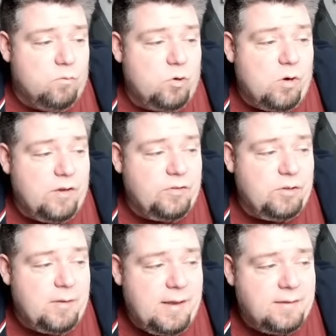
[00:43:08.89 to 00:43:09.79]
Requires
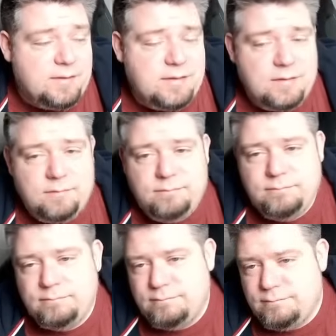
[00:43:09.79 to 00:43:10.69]
2 hands.
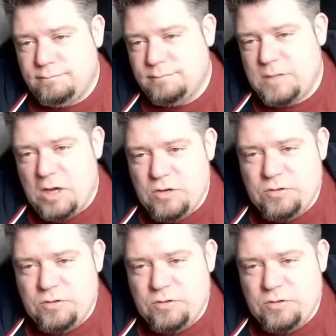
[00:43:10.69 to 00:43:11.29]
Can't